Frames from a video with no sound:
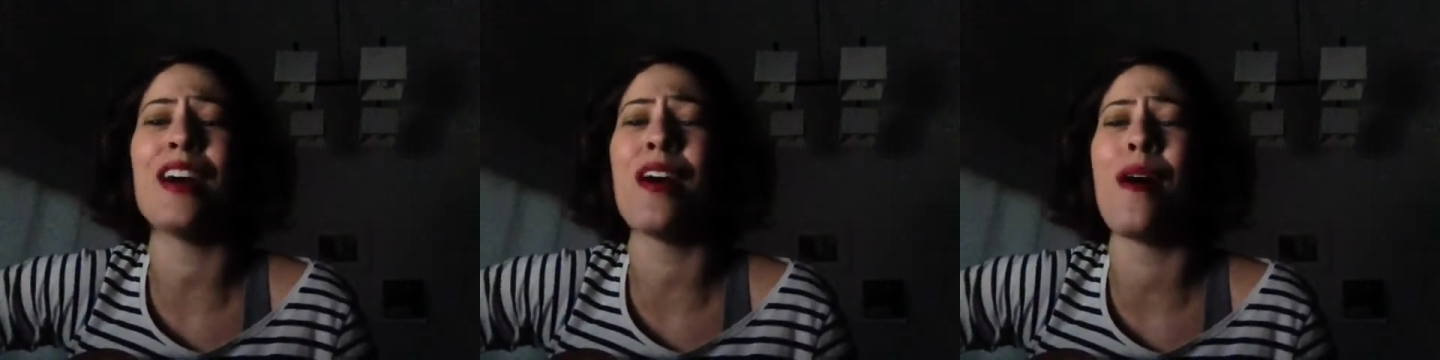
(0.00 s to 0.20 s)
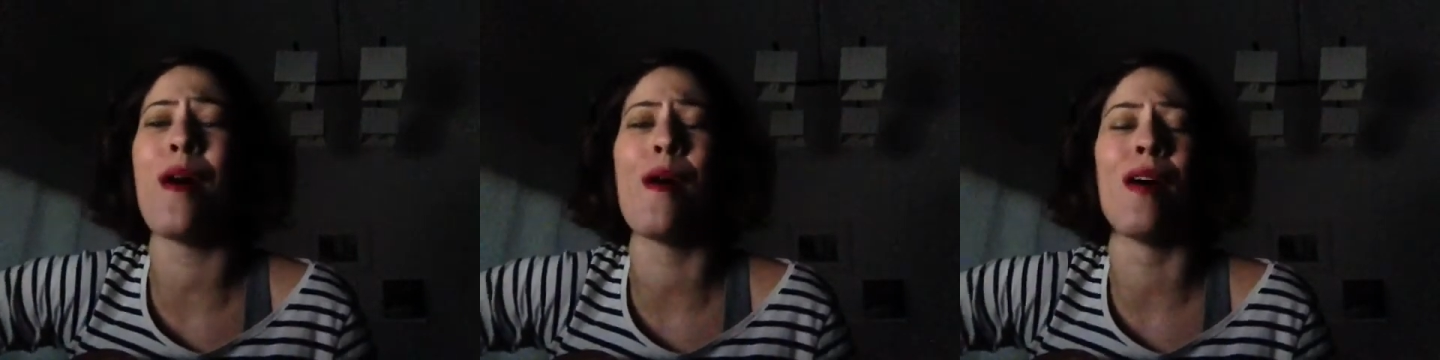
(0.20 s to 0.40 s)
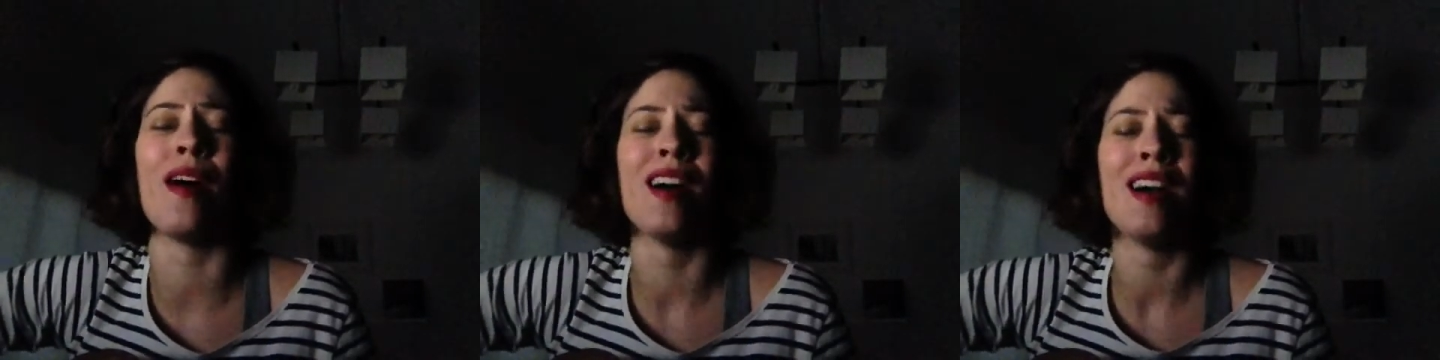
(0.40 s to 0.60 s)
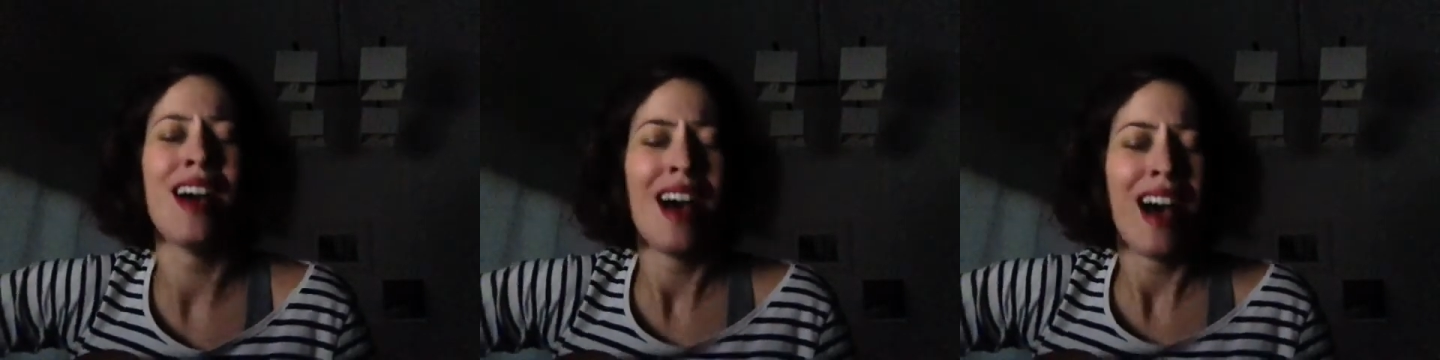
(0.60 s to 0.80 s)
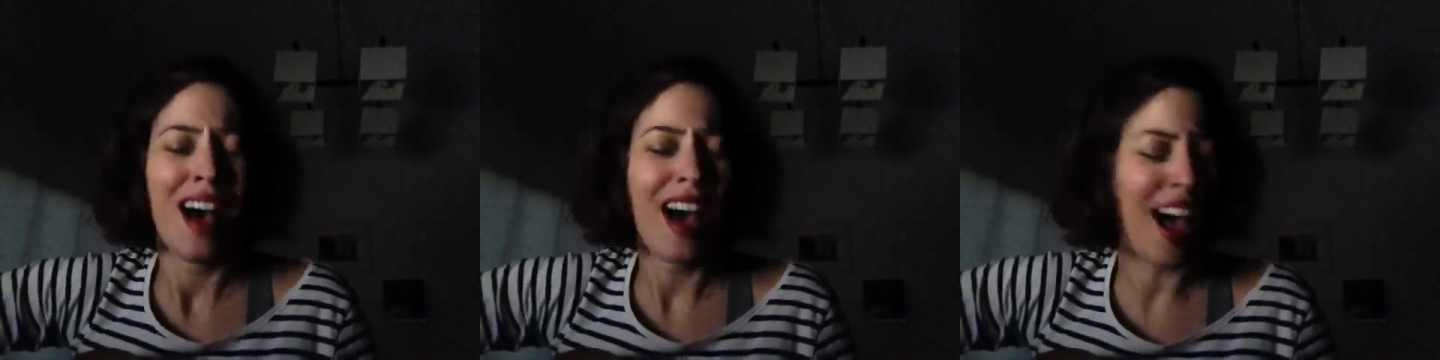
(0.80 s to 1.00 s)
No,
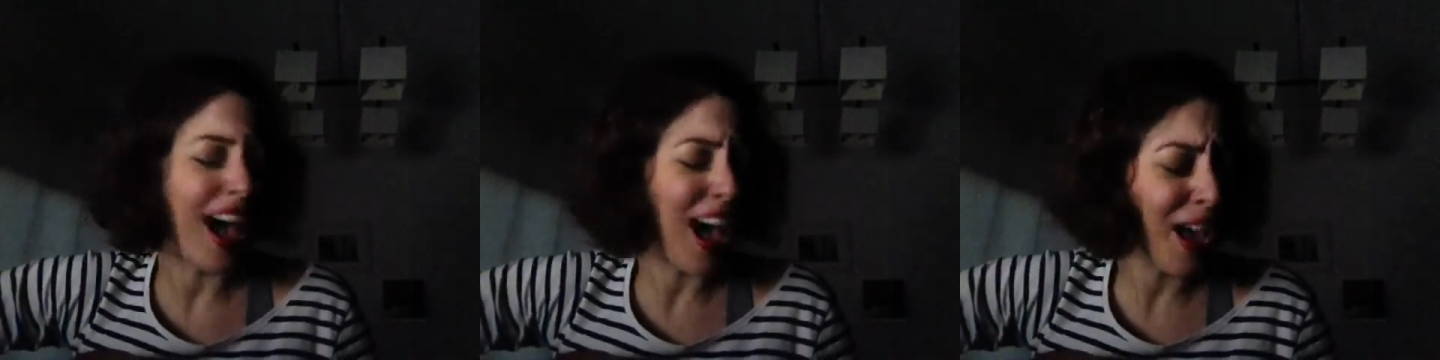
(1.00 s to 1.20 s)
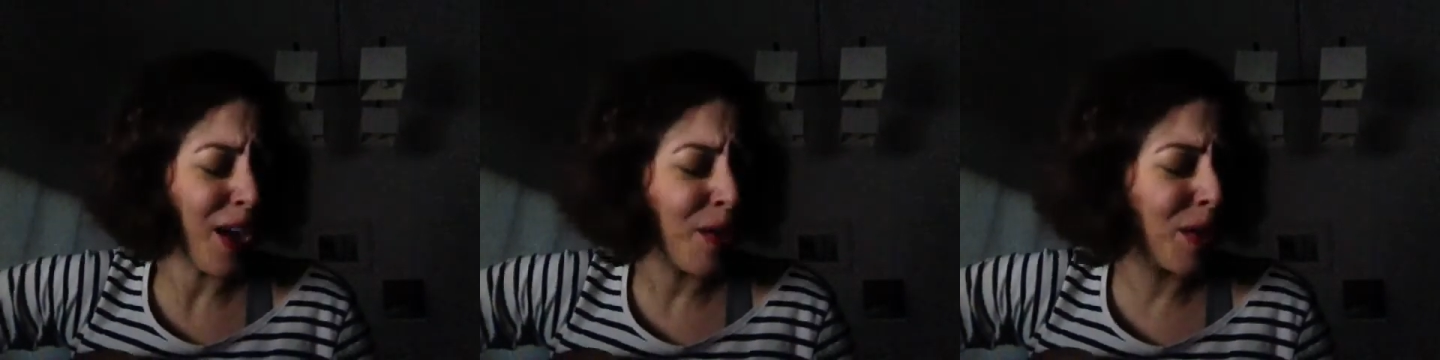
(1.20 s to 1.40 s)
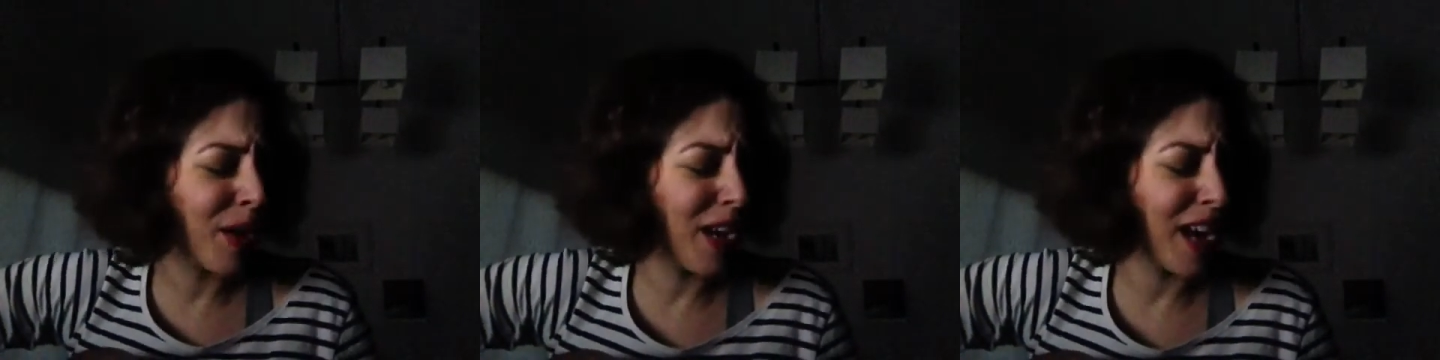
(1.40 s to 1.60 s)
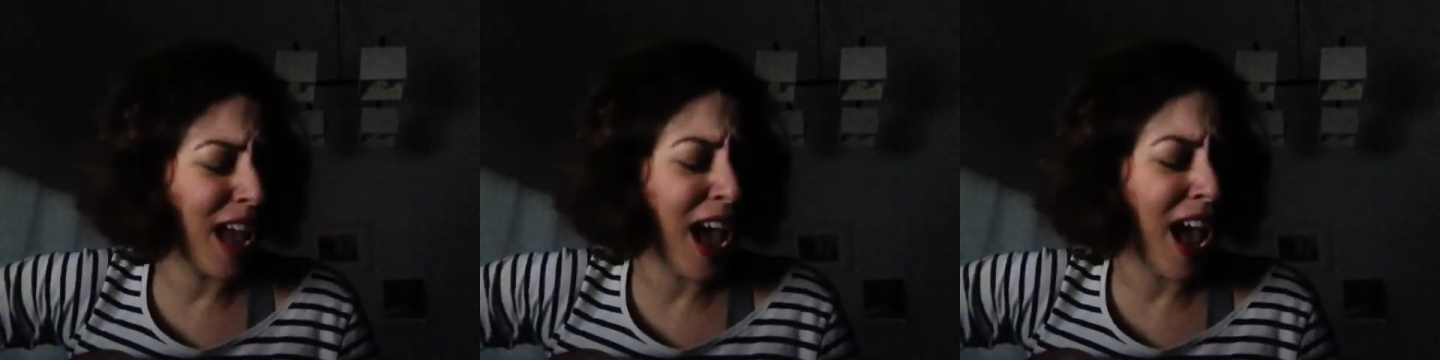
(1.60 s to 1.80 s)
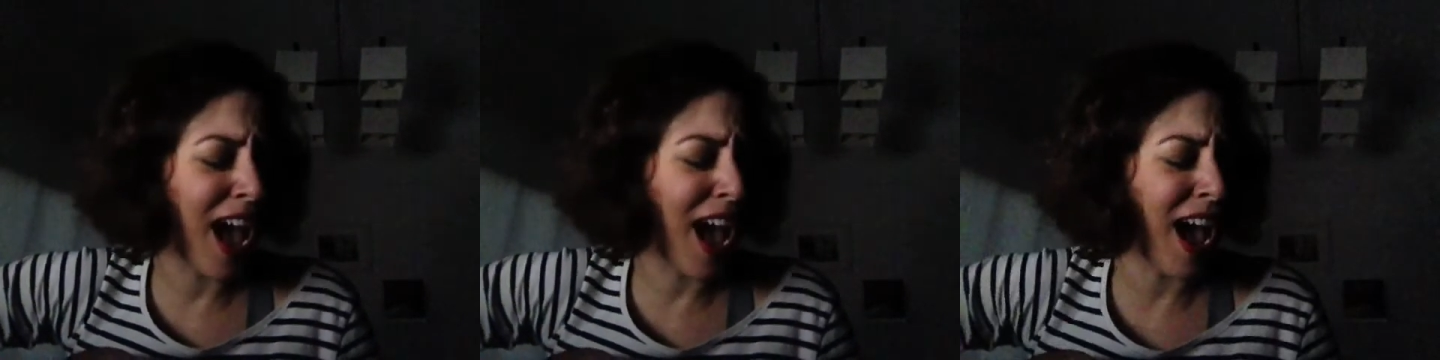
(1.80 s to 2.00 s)
I don't wanna
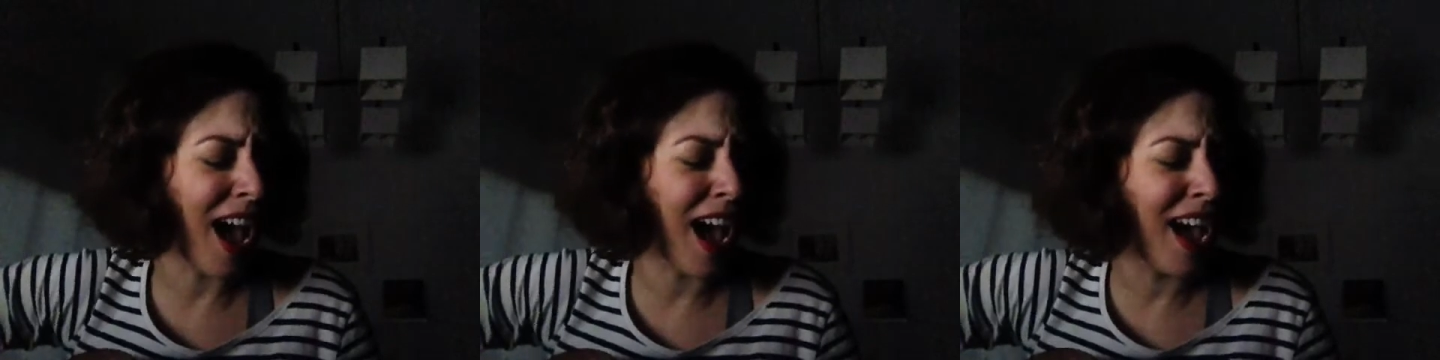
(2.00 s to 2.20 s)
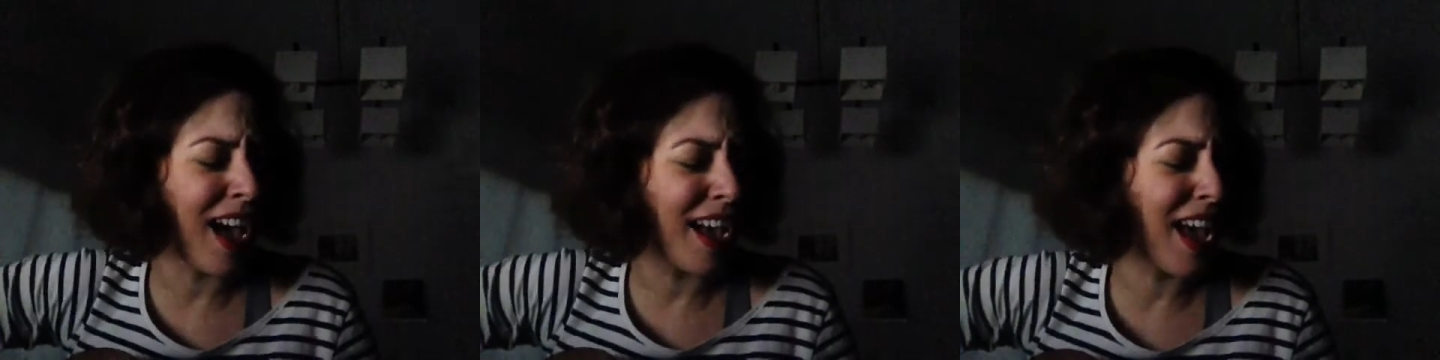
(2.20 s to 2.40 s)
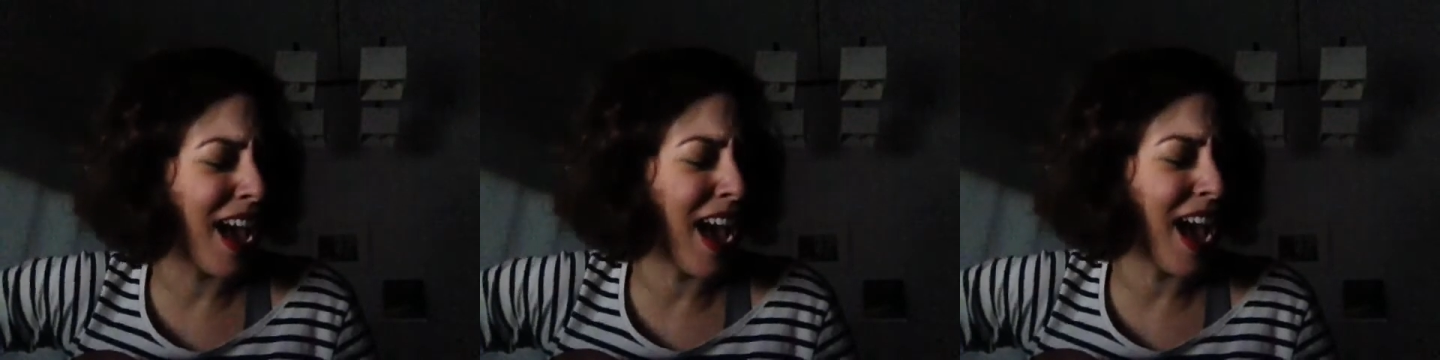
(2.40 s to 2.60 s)
die.